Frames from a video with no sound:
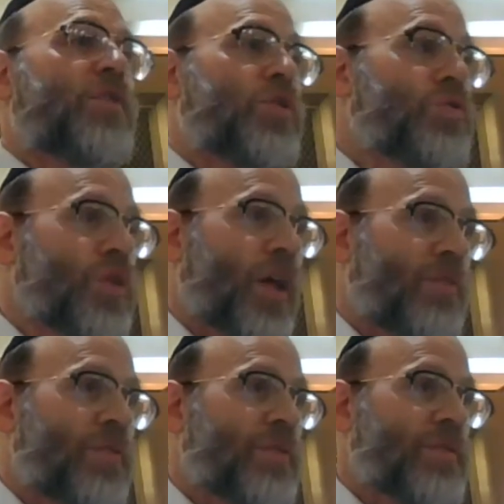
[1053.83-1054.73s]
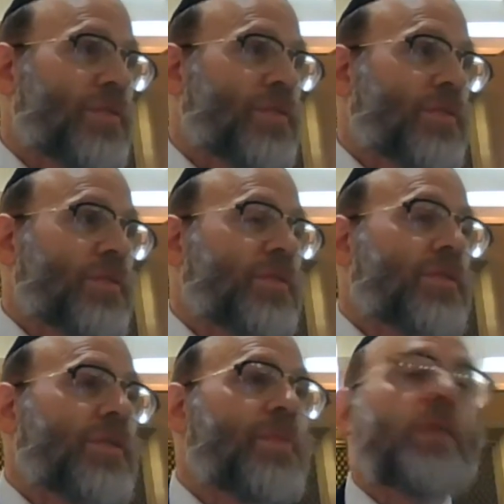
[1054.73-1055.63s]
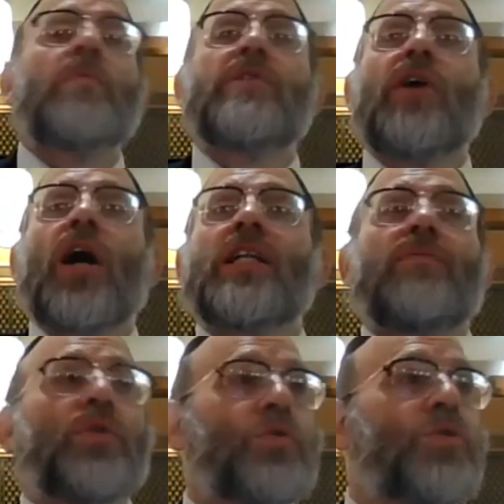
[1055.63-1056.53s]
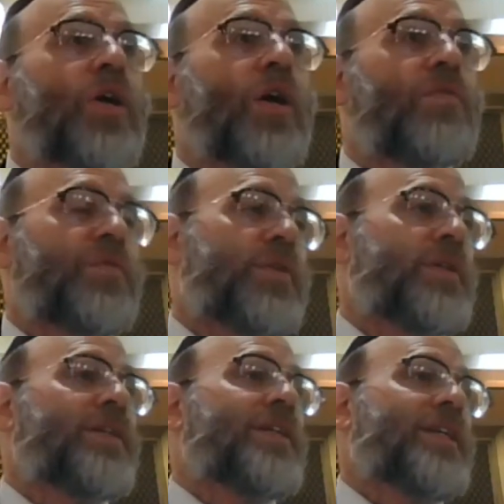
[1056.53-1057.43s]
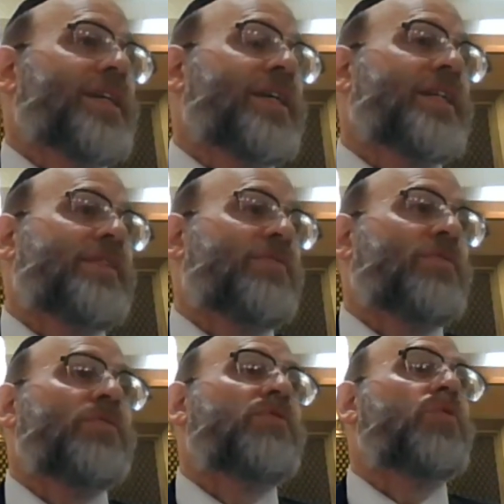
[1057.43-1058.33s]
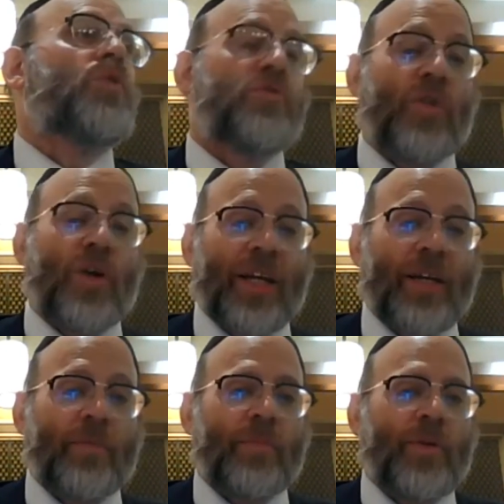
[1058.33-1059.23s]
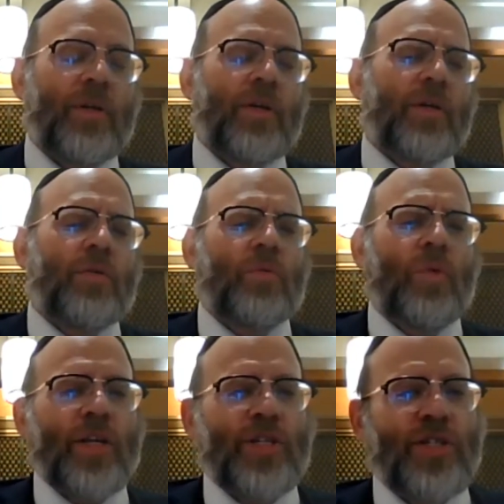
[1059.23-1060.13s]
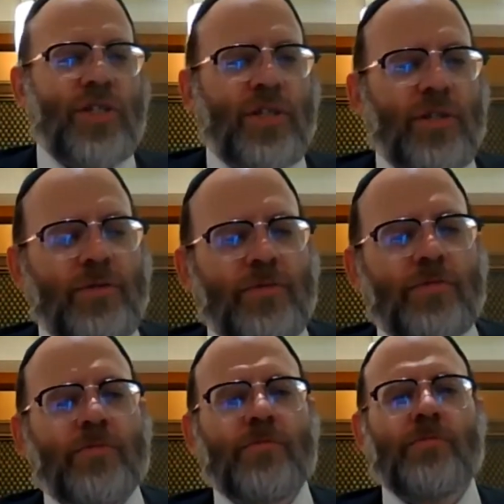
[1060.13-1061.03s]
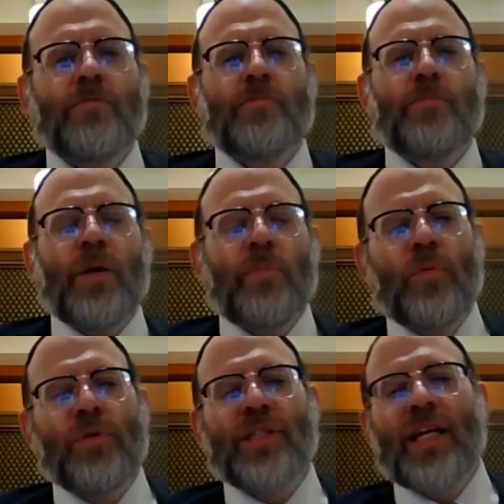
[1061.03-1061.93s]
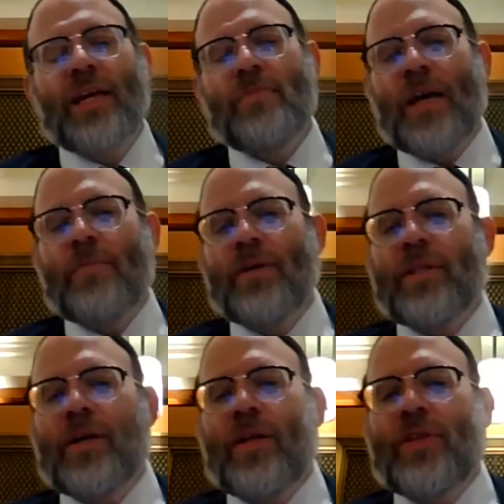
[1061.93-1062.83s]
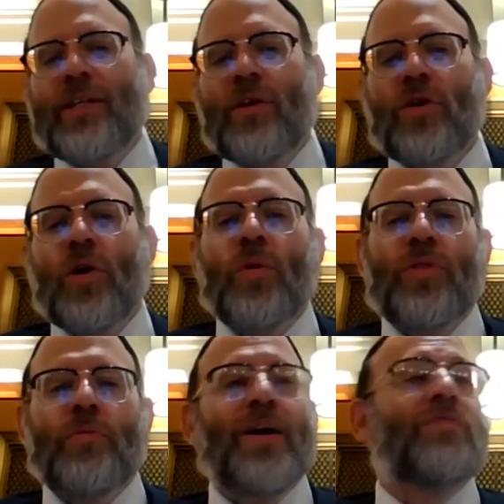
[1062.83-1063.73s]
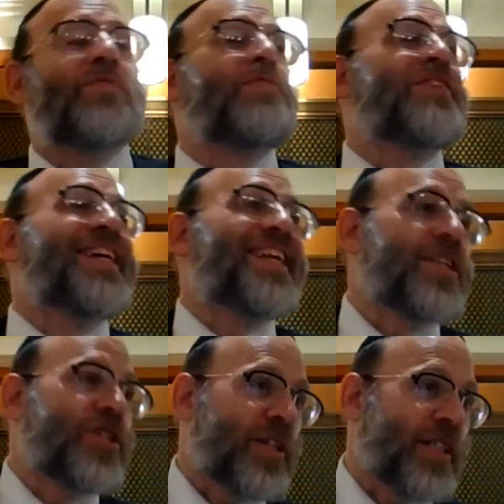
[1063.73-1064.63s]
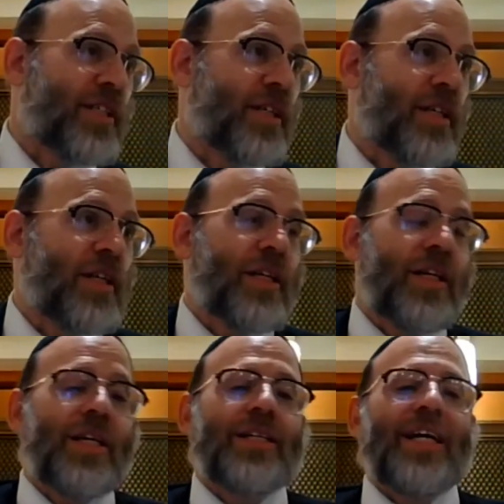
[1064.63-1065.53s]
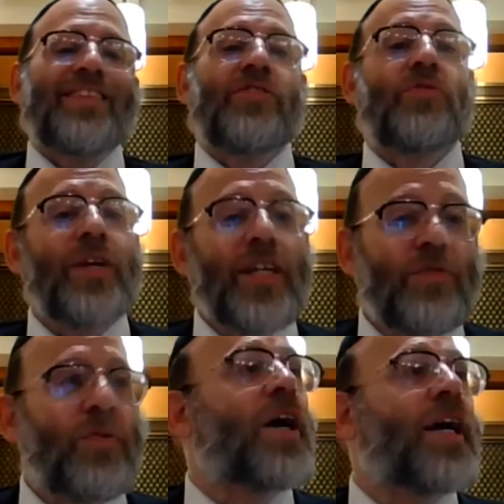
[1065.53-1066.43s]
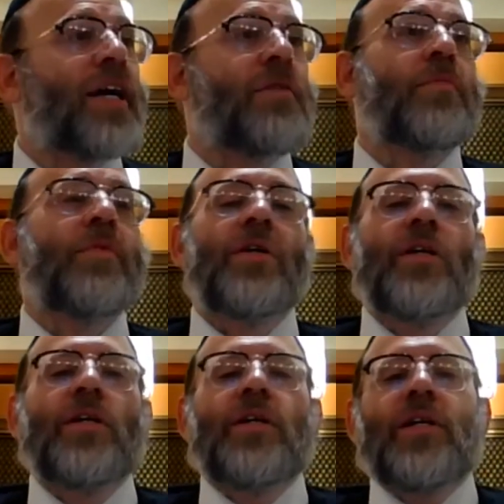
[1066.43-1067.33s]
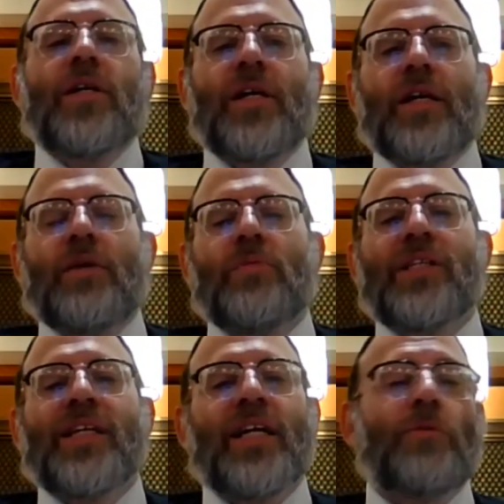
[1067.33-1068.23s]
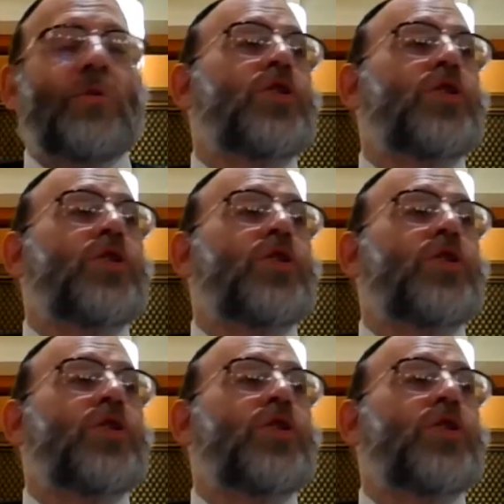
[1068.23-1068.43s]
of a lulav. Minimal size of a lulav is 4 tfachim, which people will say maybe I think they'll go with about 15 inches. 3 tfachim, we said, is